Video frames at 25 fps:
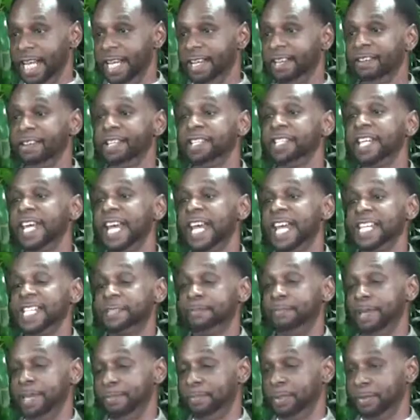It
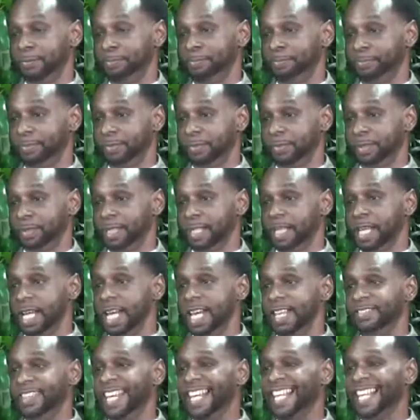entertains people.
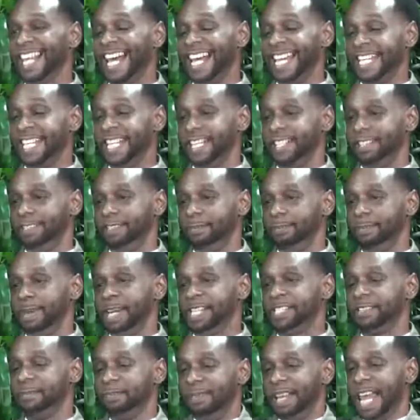They like it. It
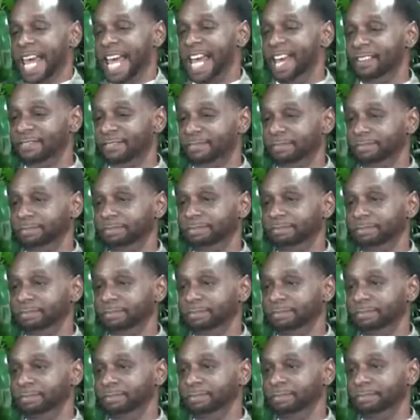makes them laugh.
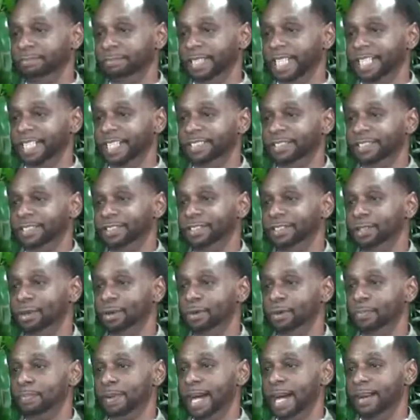They get to
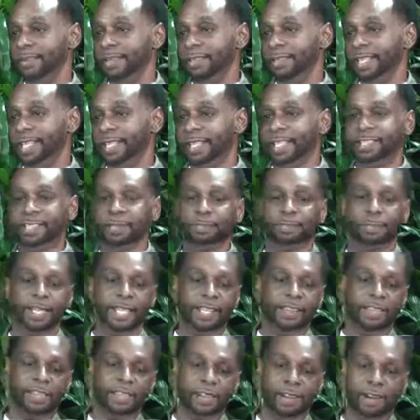joke about it. They get to
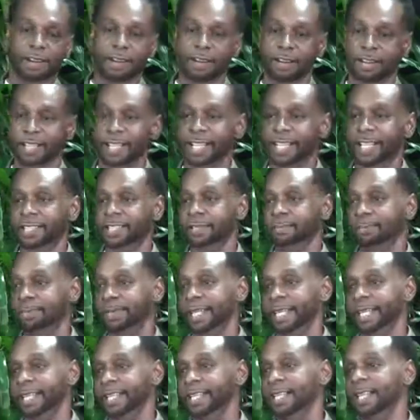play thug. They get to
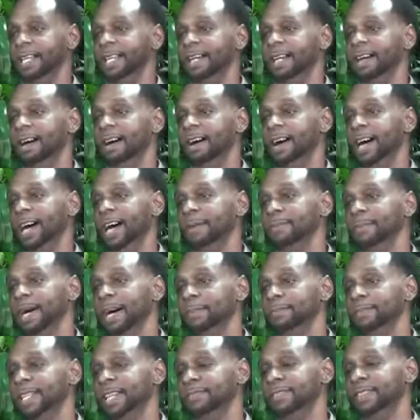play,
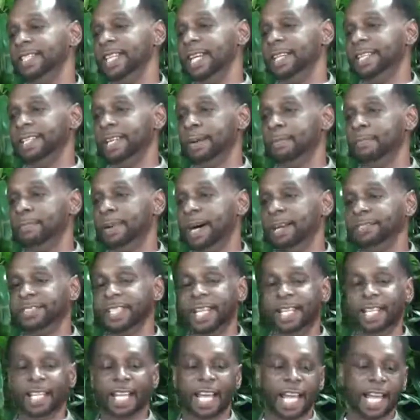I'm living that, I'm
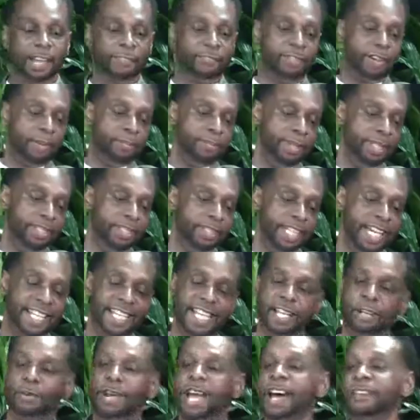about that life.
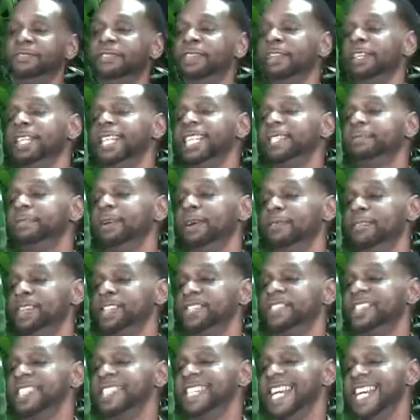And they don't have to
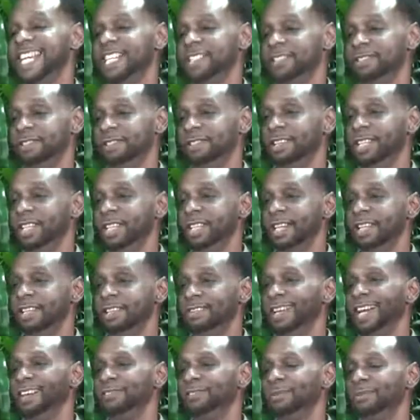experience the danger.
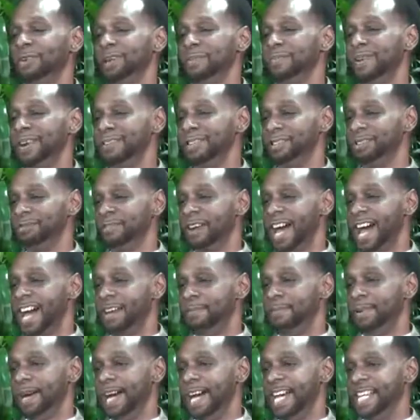They don't have to worry about the
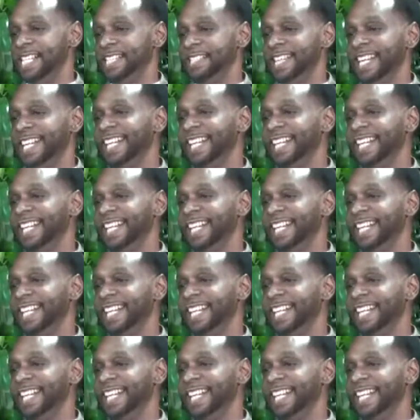drive-bys.